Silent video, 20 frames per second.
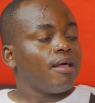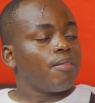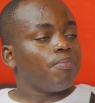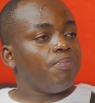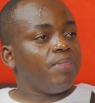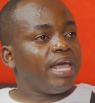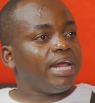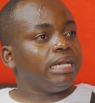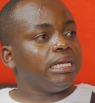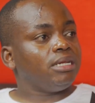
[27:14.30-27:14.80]

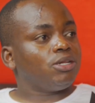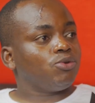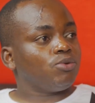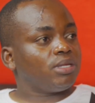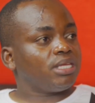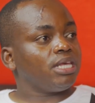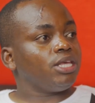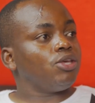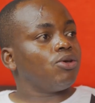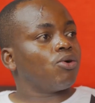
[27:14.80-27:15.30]
they need to
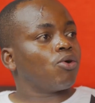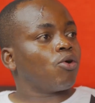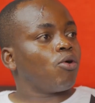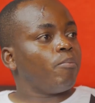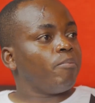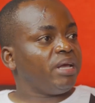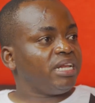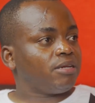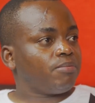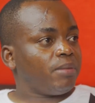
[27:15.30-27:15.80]
see your
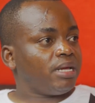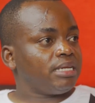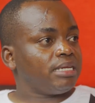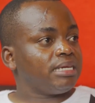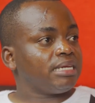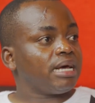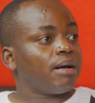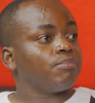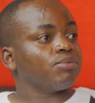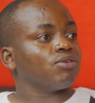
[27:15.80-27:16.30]
commitment in
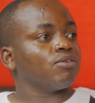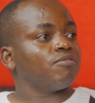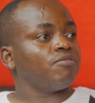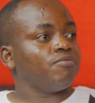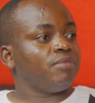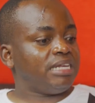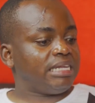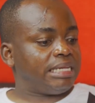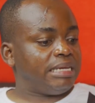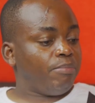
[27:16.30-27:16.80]
terms of
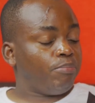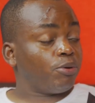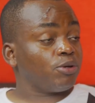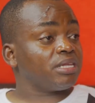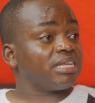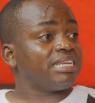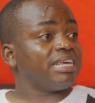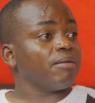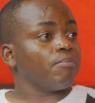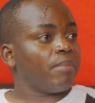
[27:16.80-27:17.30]
just
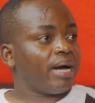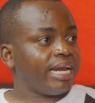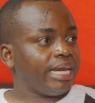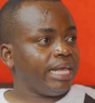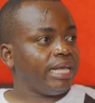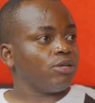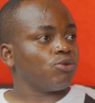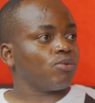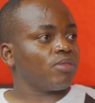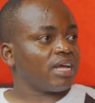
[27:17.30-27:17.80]
depositing money
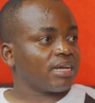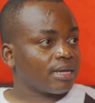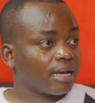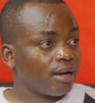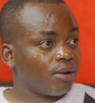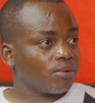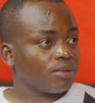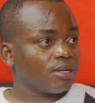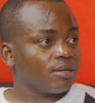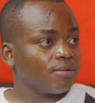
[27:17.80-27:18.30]
into that
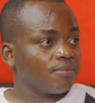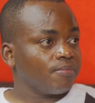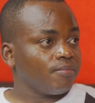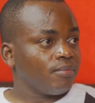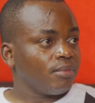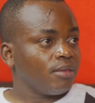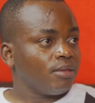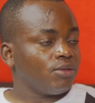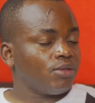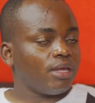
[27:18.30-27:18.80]
account.
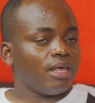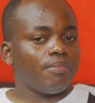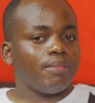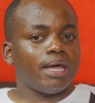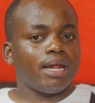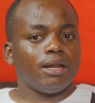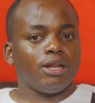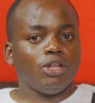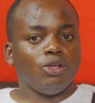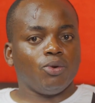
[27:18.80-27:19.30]
And
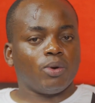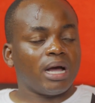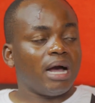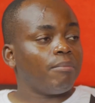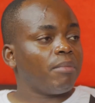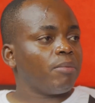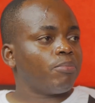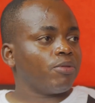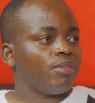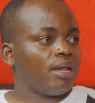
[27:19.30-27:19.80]
then you
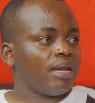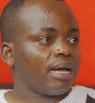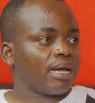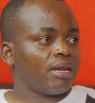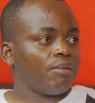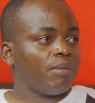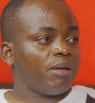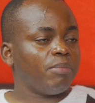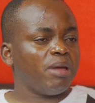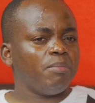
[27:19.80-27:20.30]
come up with an
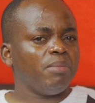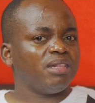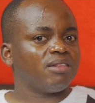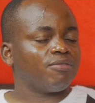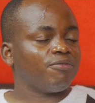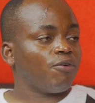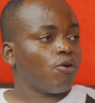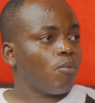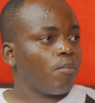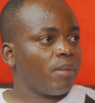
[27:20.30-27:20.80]
agreement. Maybe it's
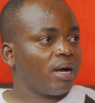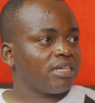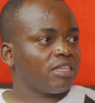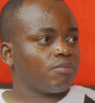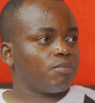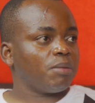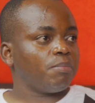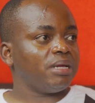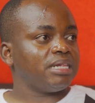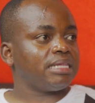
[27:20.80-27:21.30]
4 months,
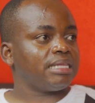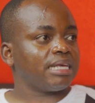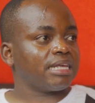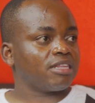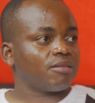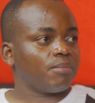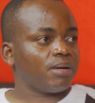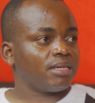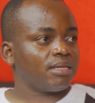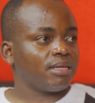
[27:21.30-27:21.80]
maybe it's
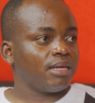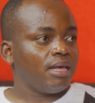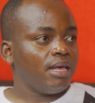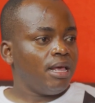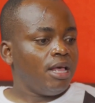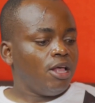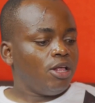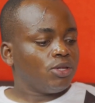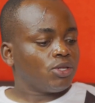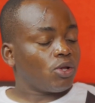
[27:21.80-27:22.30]
6 months.
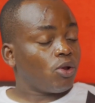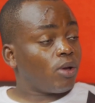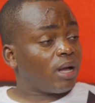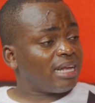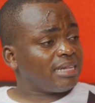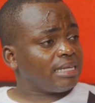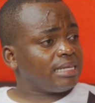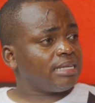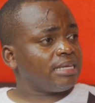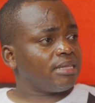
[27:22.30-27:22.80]
So long
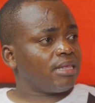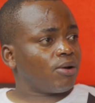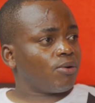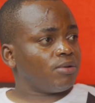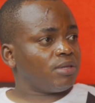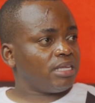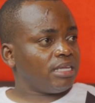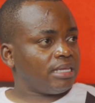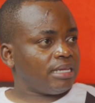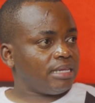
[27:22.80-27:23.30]
as they see the
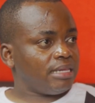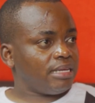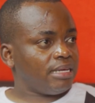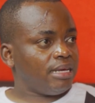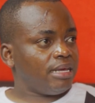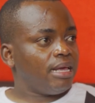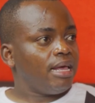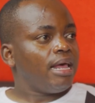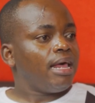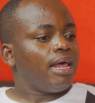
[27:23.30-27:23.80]
consistency,